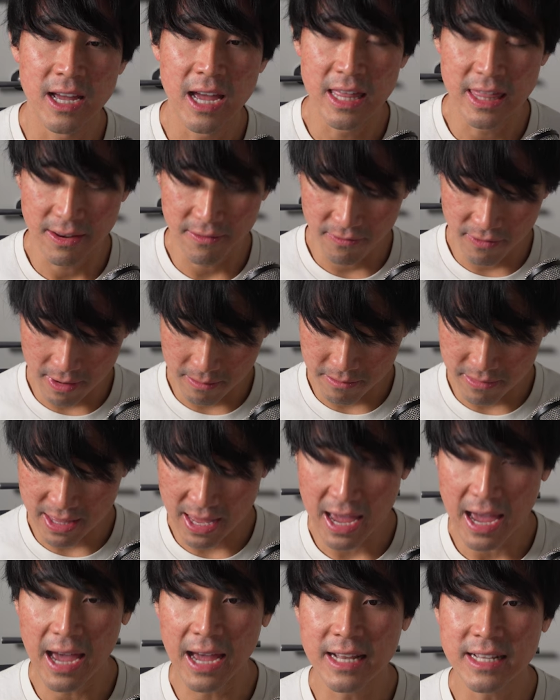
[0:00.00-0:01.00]
And then from
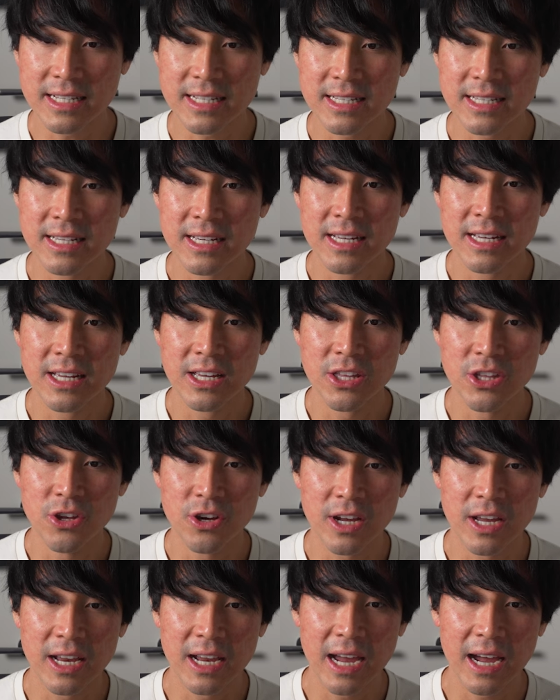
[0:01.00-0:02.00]
that,
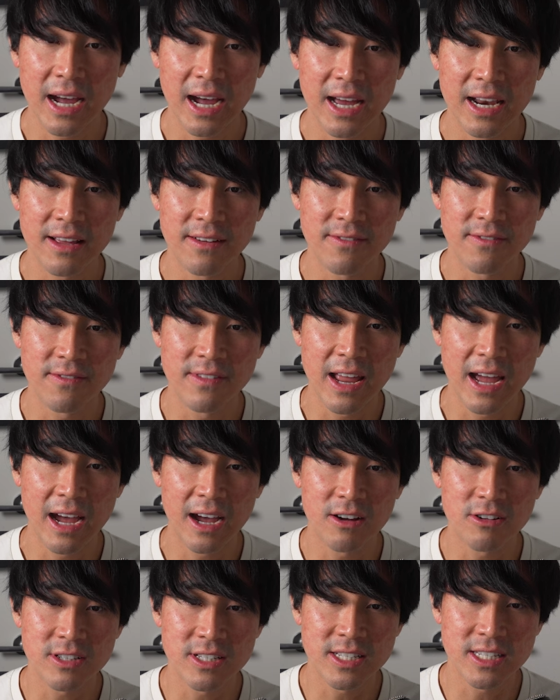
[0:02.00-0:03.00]
you can kind of
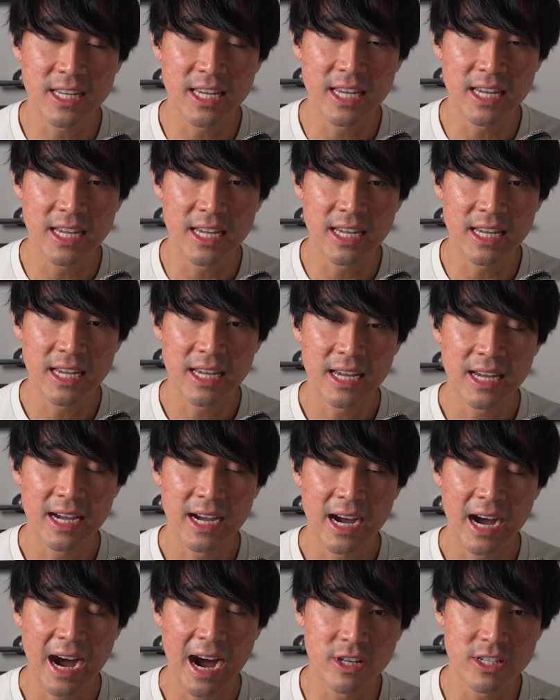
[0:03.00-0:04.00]
now see
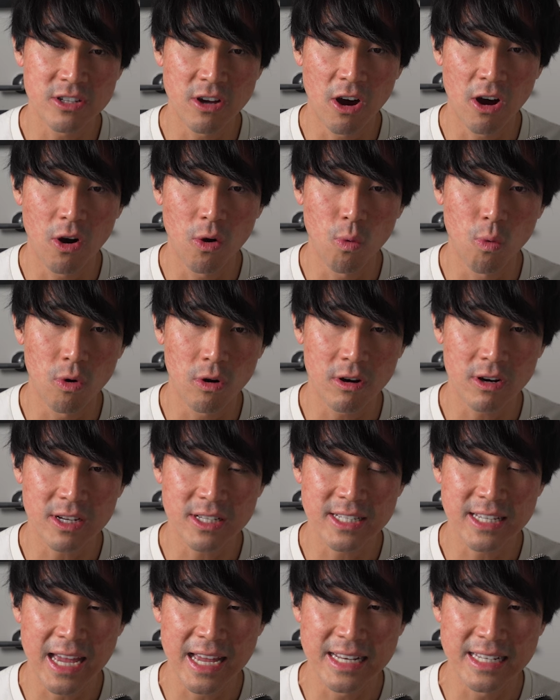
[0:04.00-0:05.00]
this all
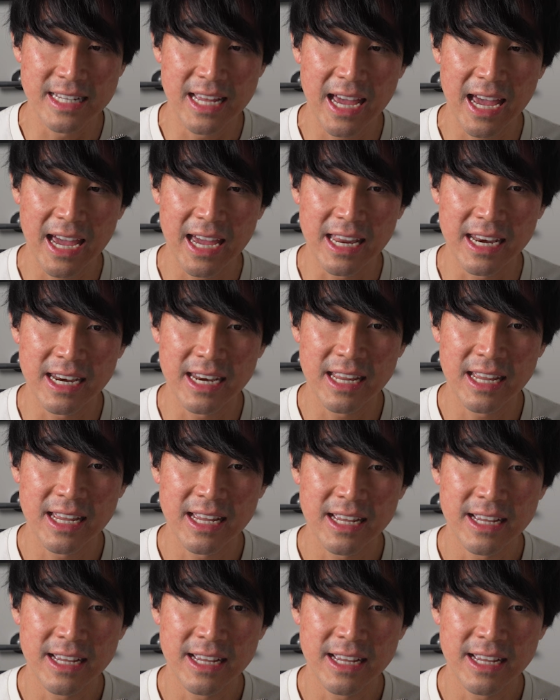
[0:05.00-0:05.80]
works end to end.